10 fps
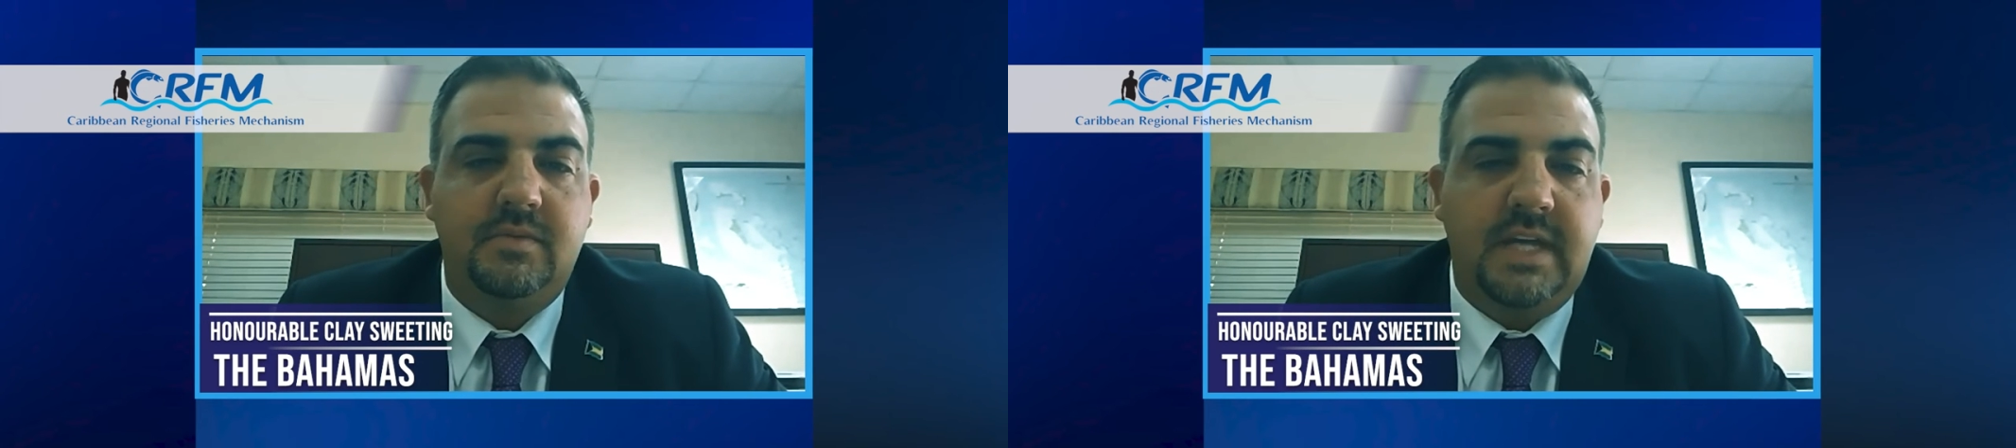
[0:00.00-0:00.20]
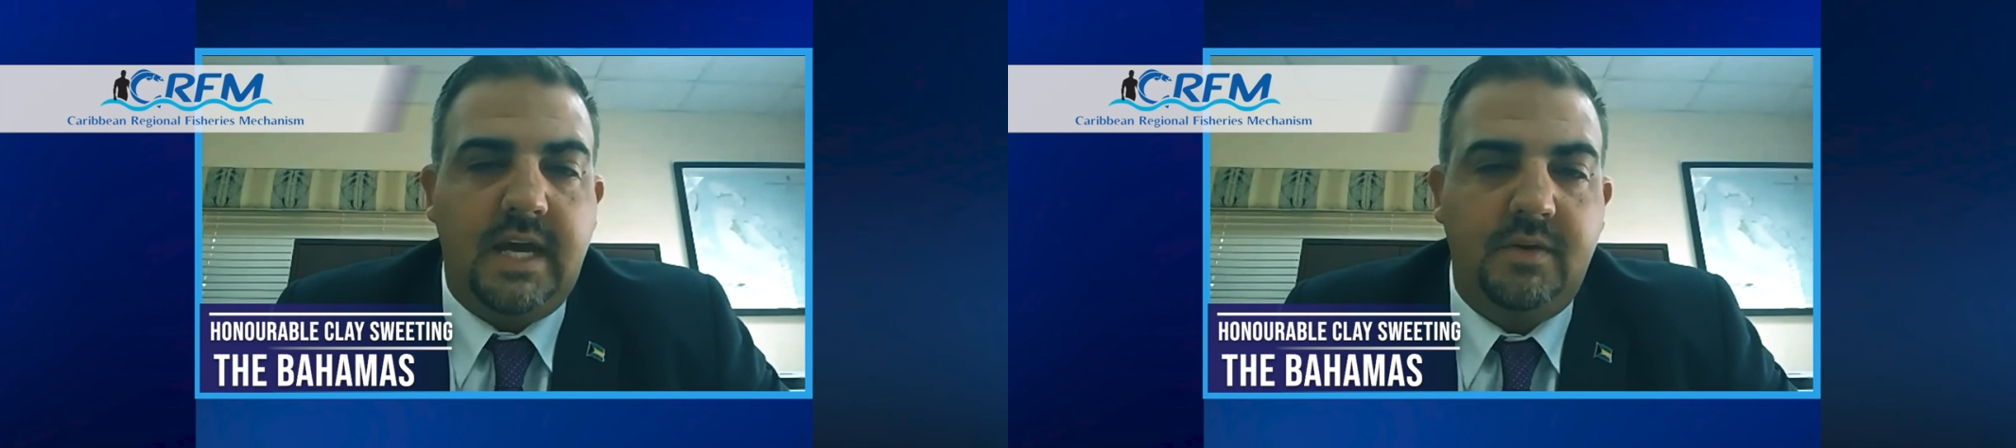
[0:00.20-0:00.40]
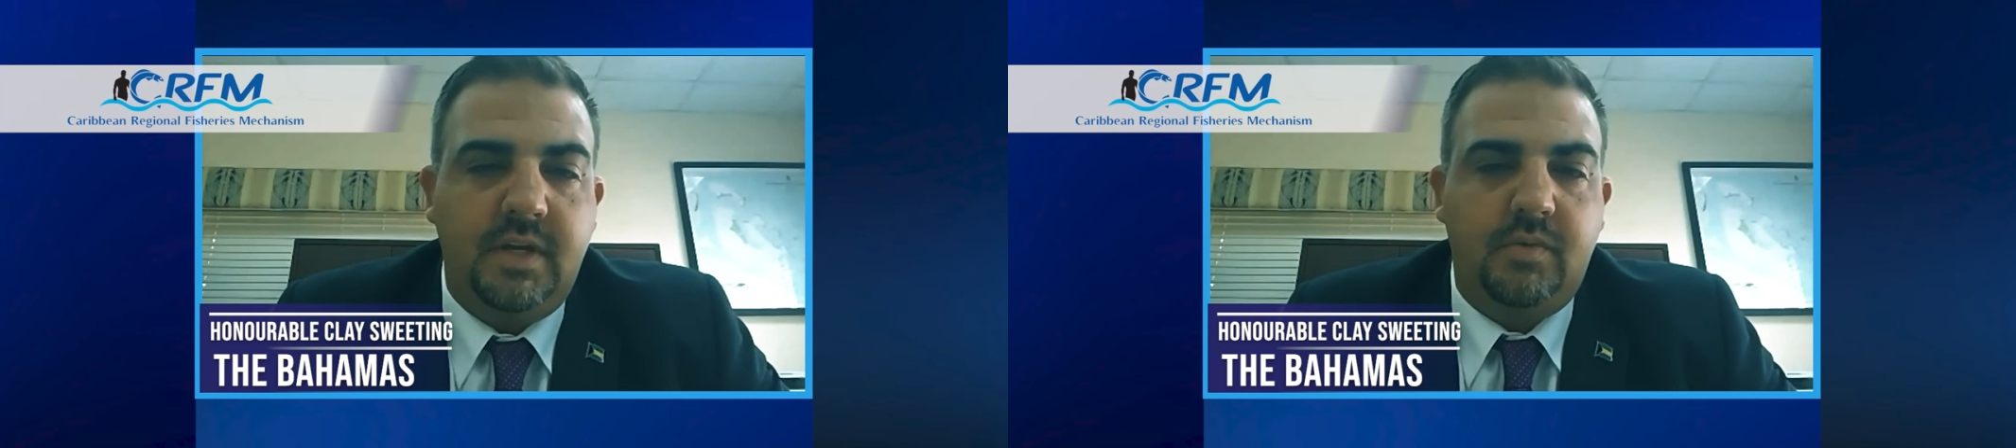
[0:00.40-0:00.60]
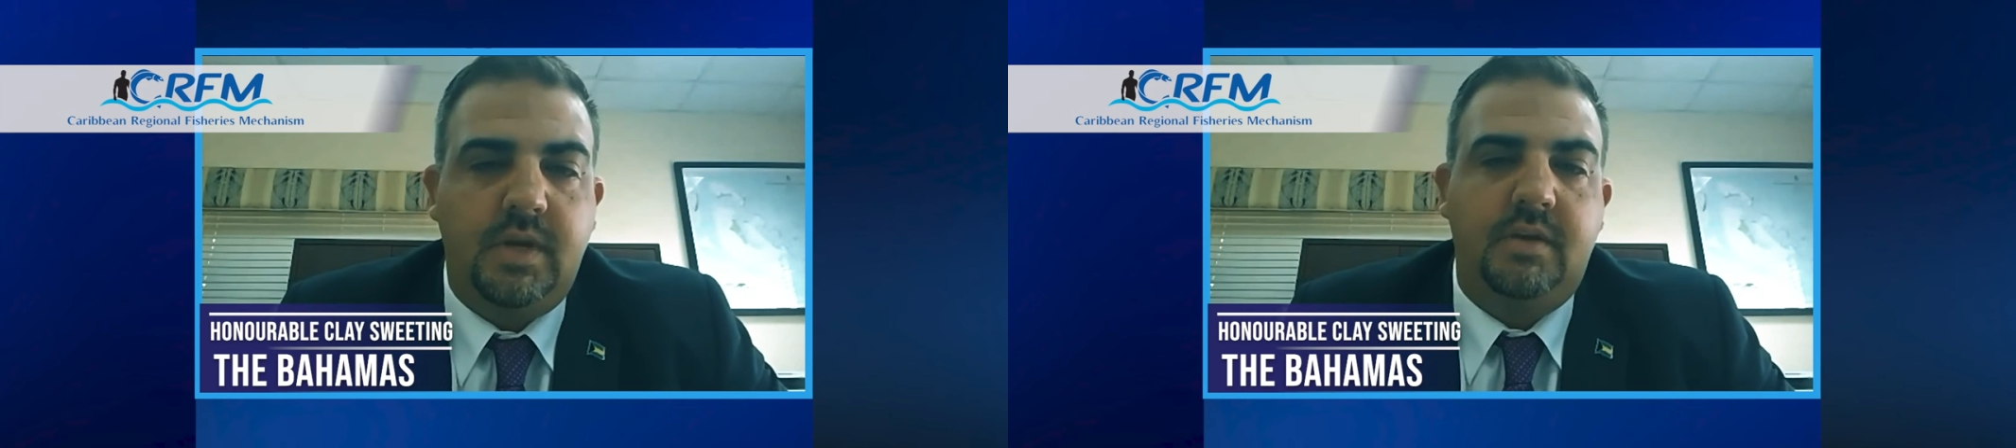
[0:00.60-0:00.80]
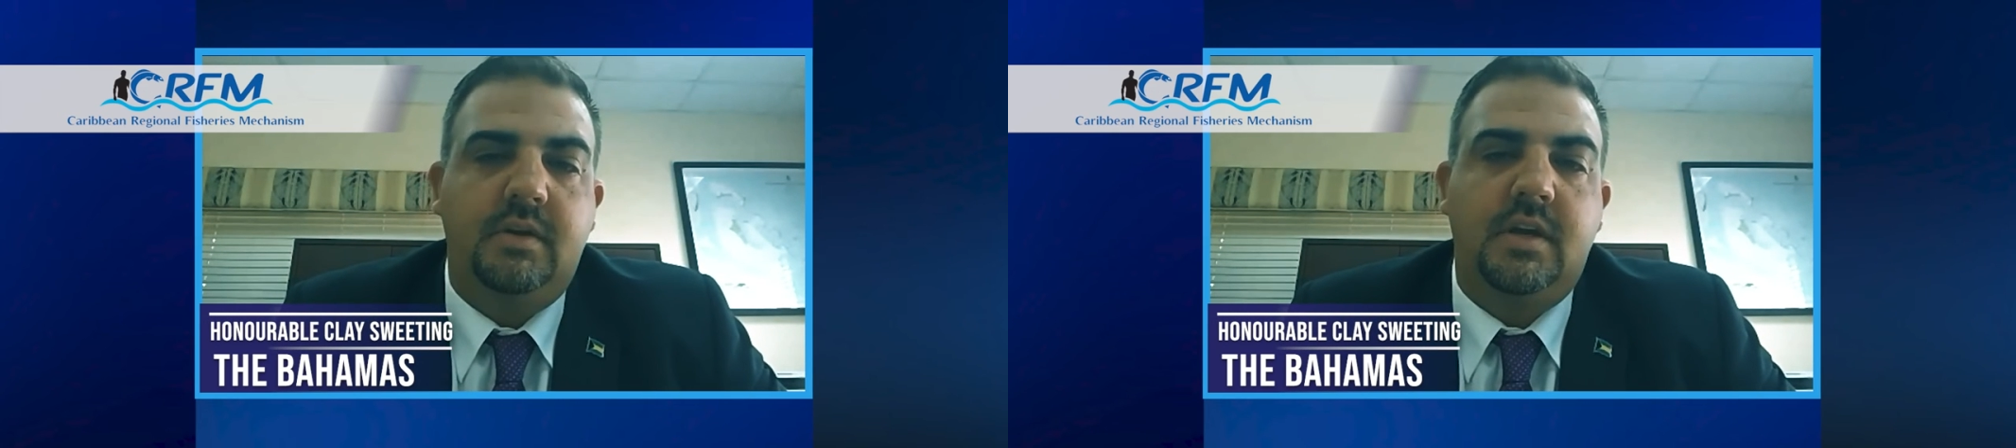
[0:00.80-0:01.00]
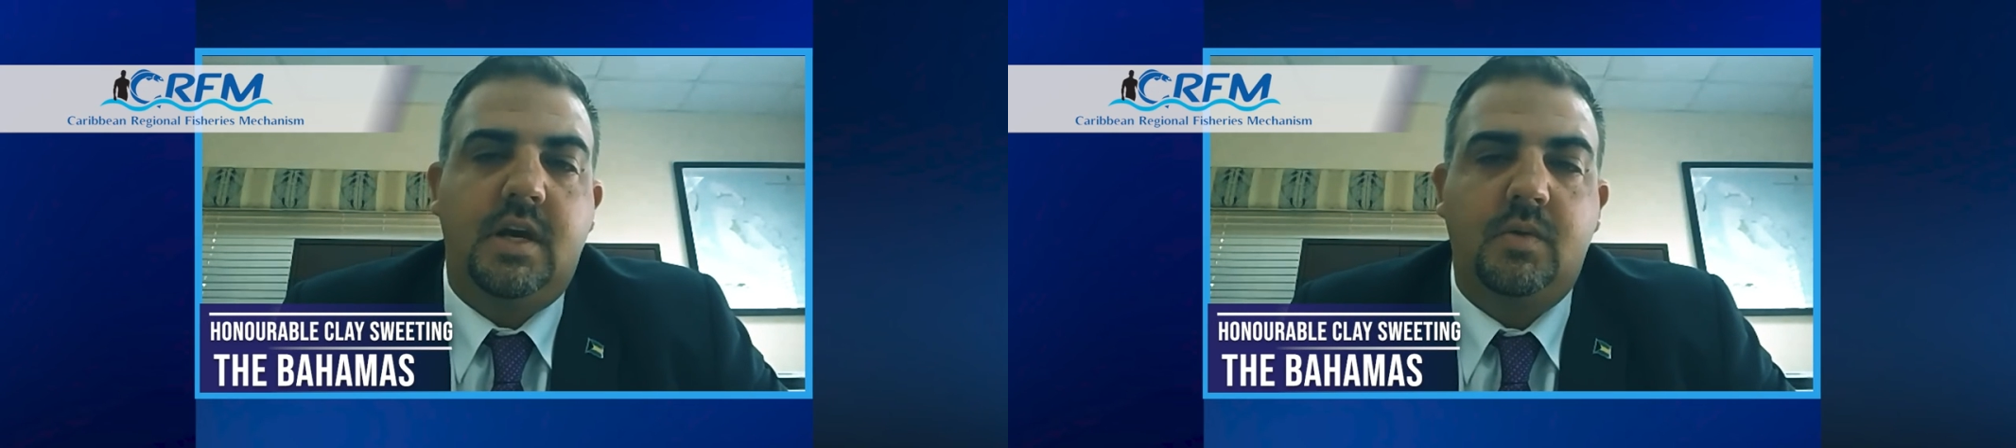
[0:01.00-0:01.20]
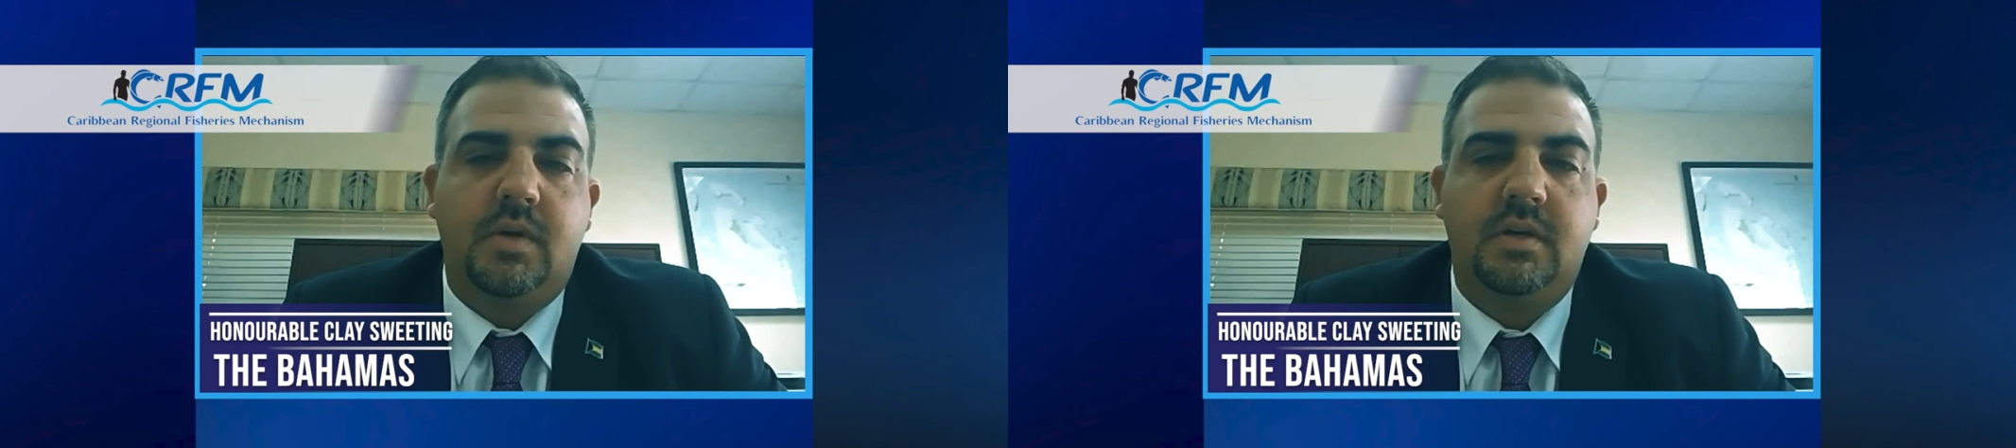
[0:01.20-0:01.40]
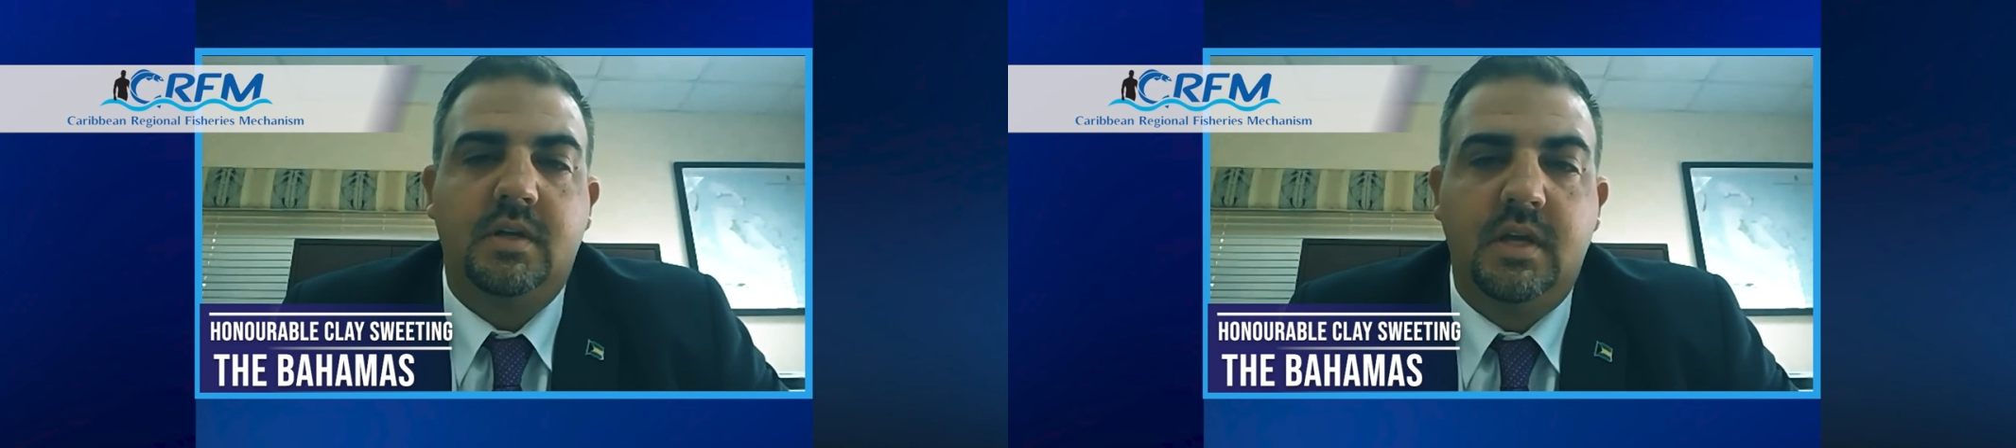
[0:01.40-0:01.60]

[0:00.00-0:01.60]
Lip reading: Town in Greater Inagua